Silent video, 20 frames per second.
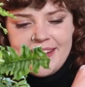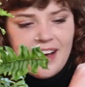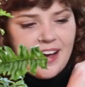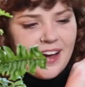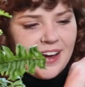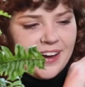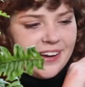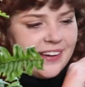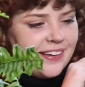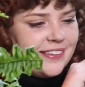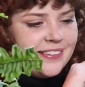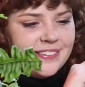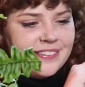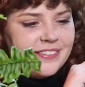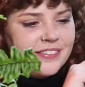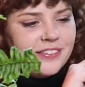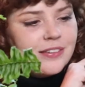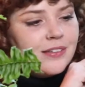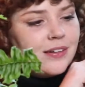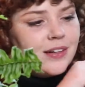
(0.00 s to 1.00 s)

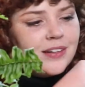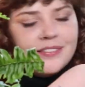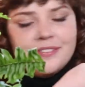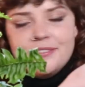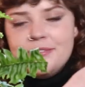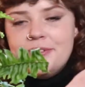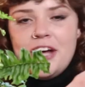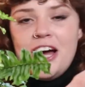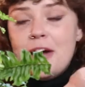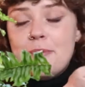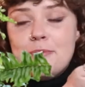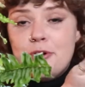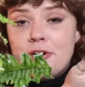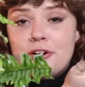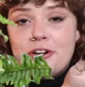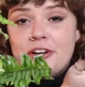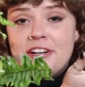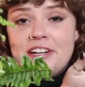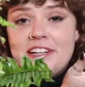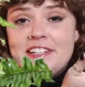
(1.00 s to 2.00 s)
I'm
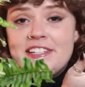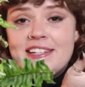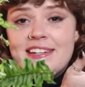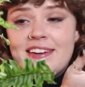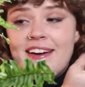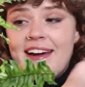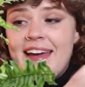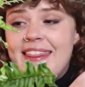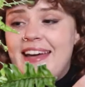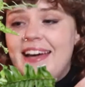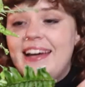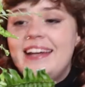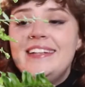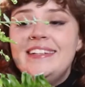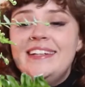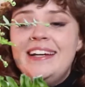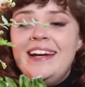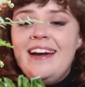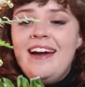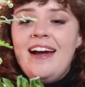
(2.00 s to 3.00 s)
not going to deny that.